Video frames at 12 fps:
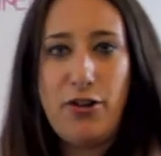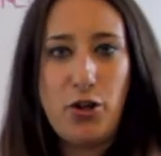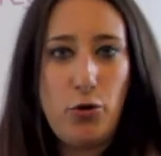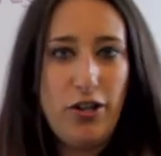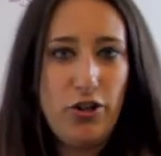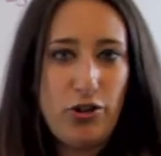they're
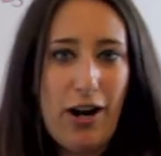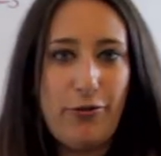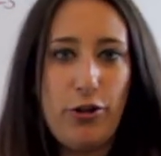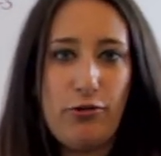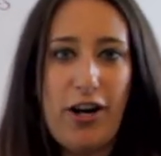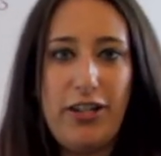going to travel
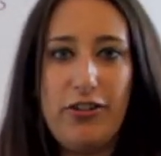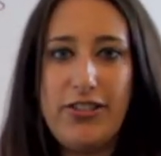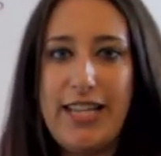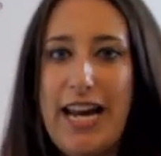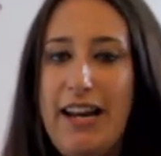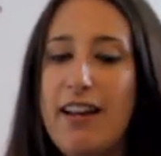throughout your
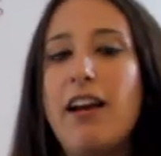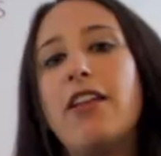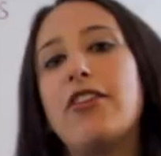site.